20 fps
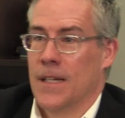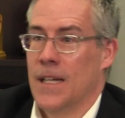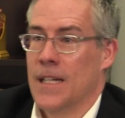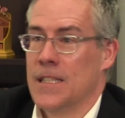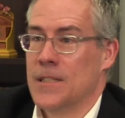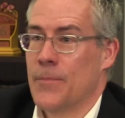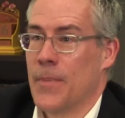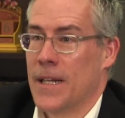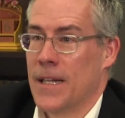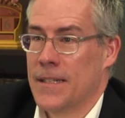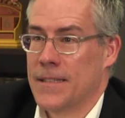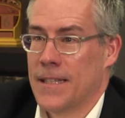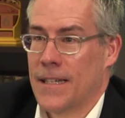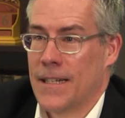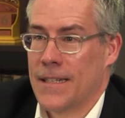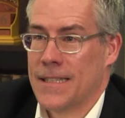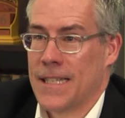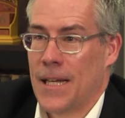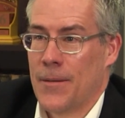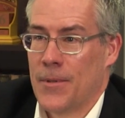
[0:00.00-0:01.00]
Spend a
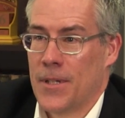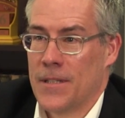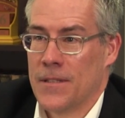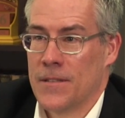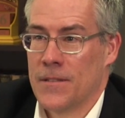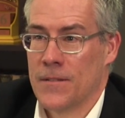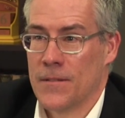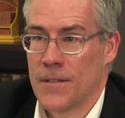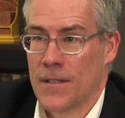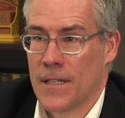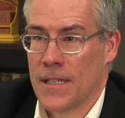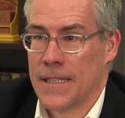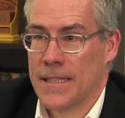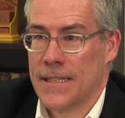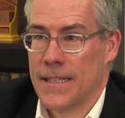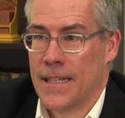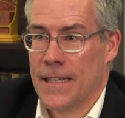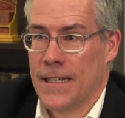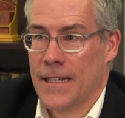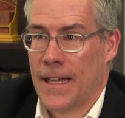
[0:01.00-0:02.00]
ton of time on
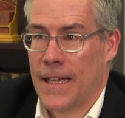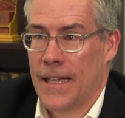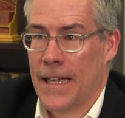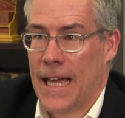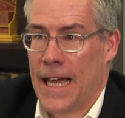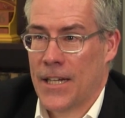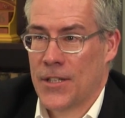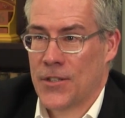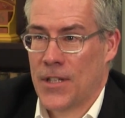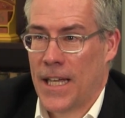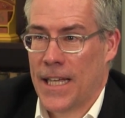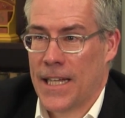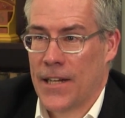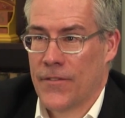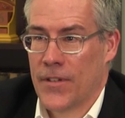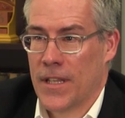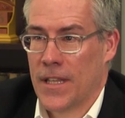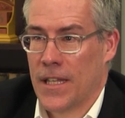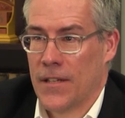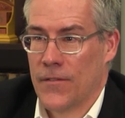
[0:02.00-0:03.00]
LinkedIn. I hashtag
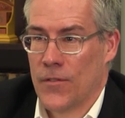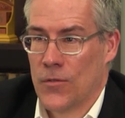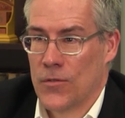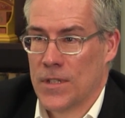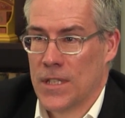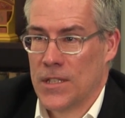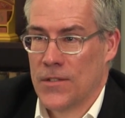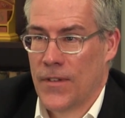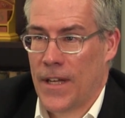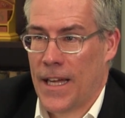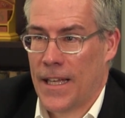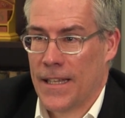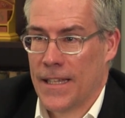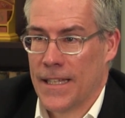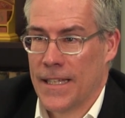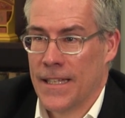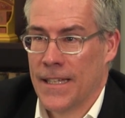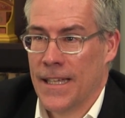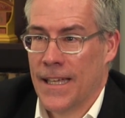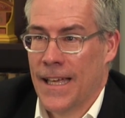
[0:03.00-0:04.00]
everything Voltage
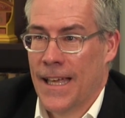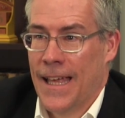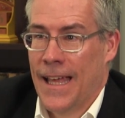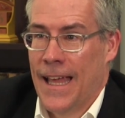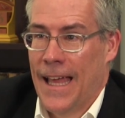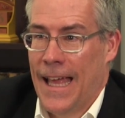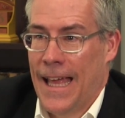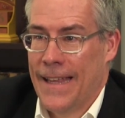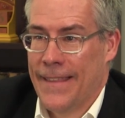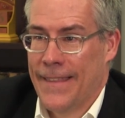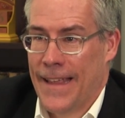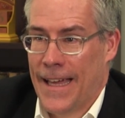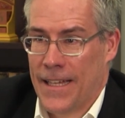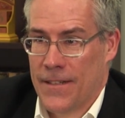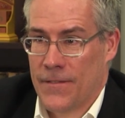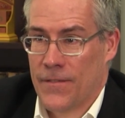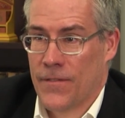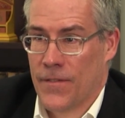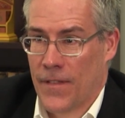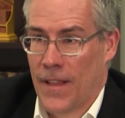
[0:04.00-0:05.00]
Valley, mm-hmm. and
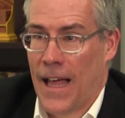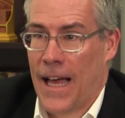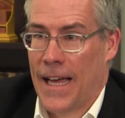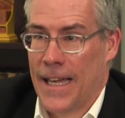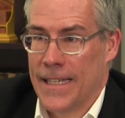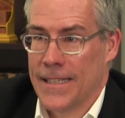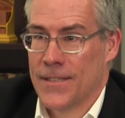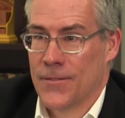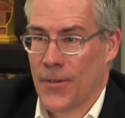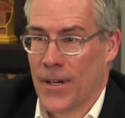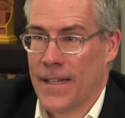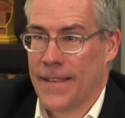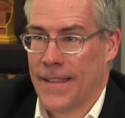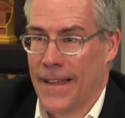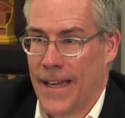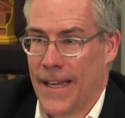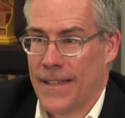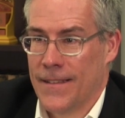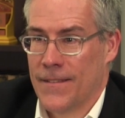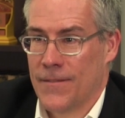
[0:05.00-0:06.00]
that flies, right?
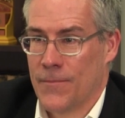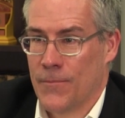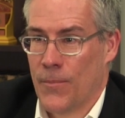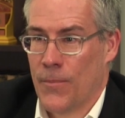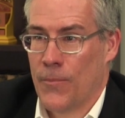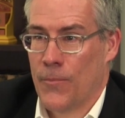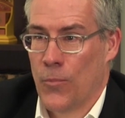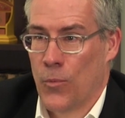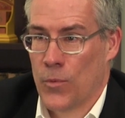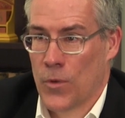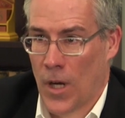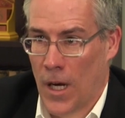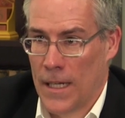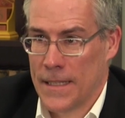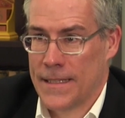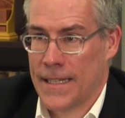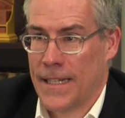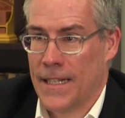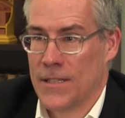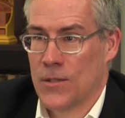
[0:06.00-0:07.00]
That
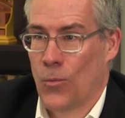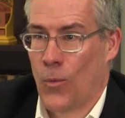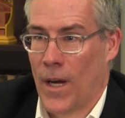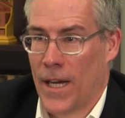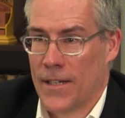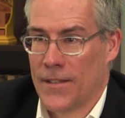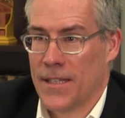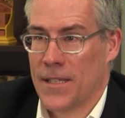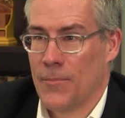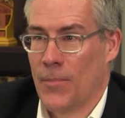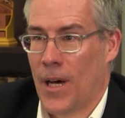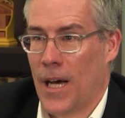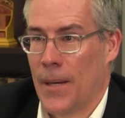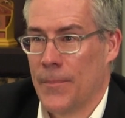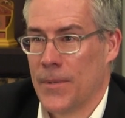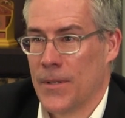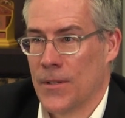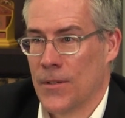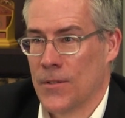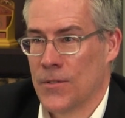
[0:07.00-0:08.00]
content is wildly
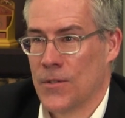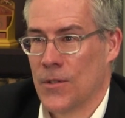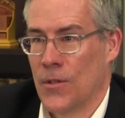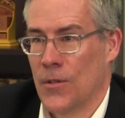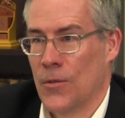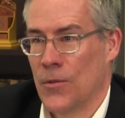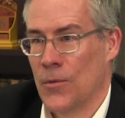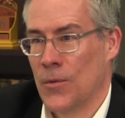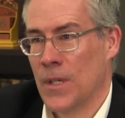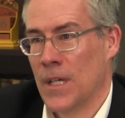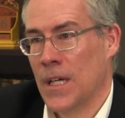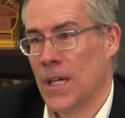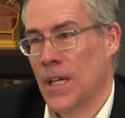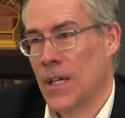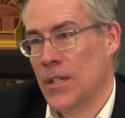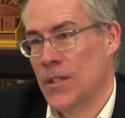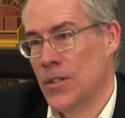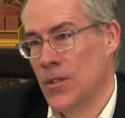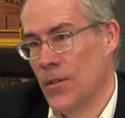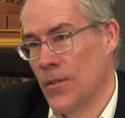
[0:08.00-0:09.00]
popular. So
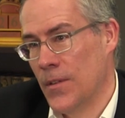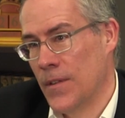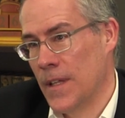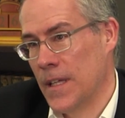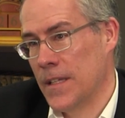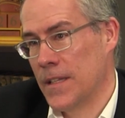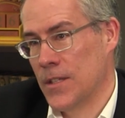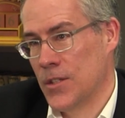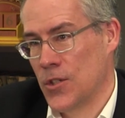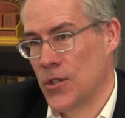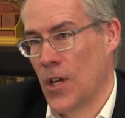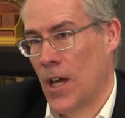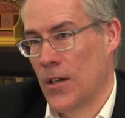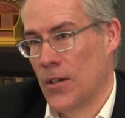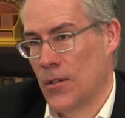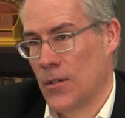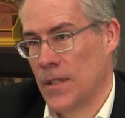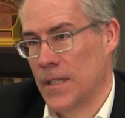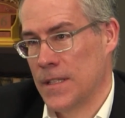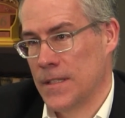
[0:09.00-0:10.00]
do you think the
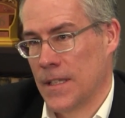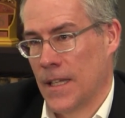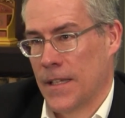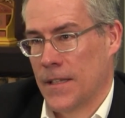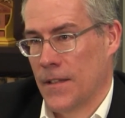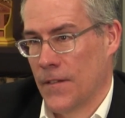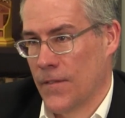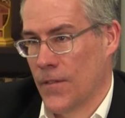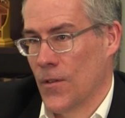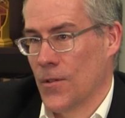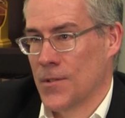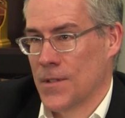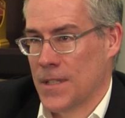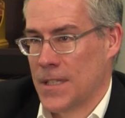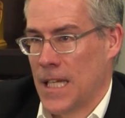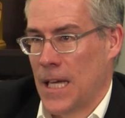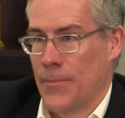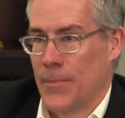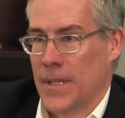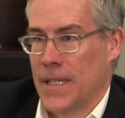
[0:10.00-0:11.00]
shuttle is like the first
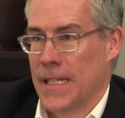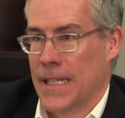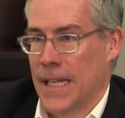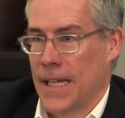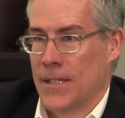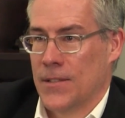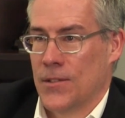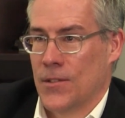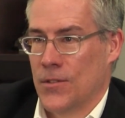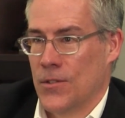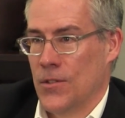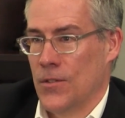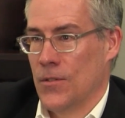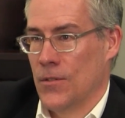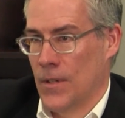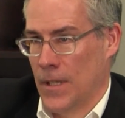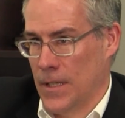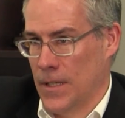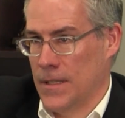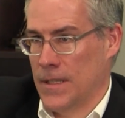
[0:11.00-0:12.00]
step and the answer
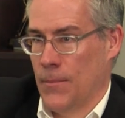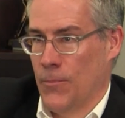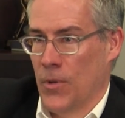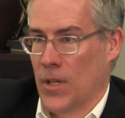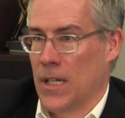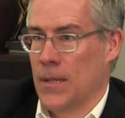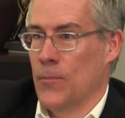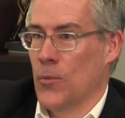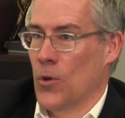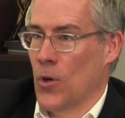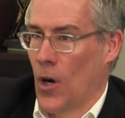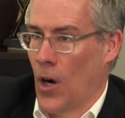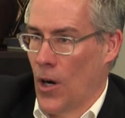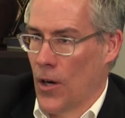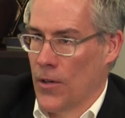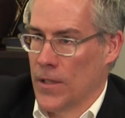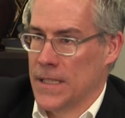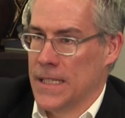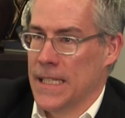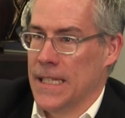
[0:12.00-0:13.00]
to, like you said, bringing more
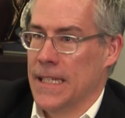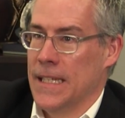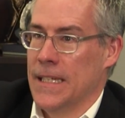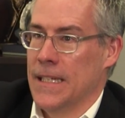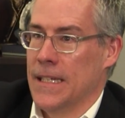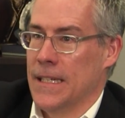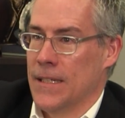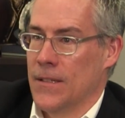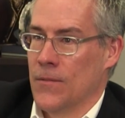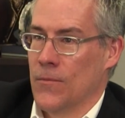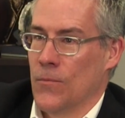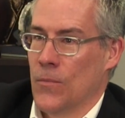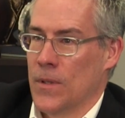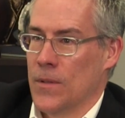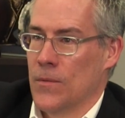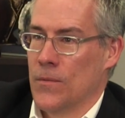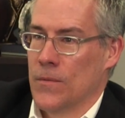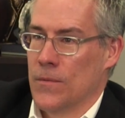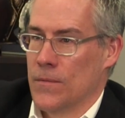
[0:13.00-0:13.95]
R&D and what?